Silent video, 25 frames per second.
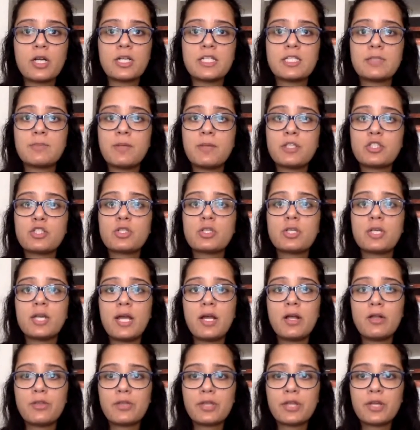especially in
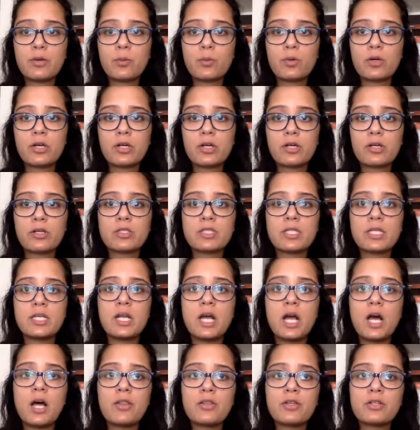healthcare workers and
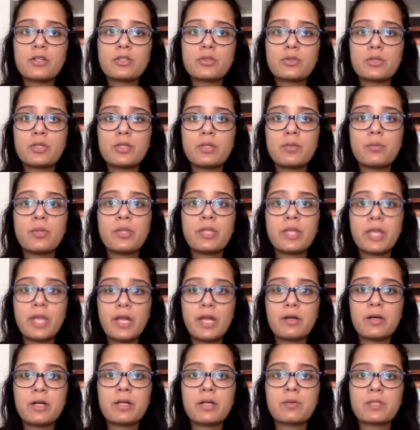others with
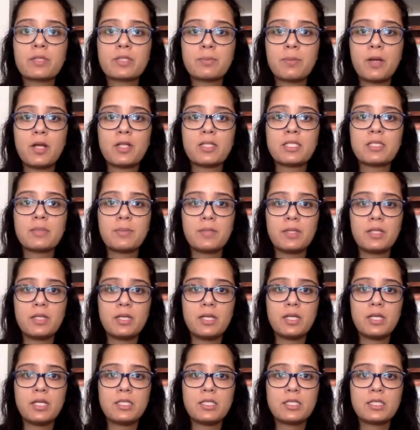caring
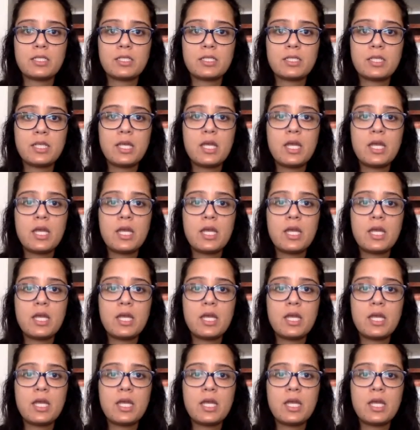responsibilities.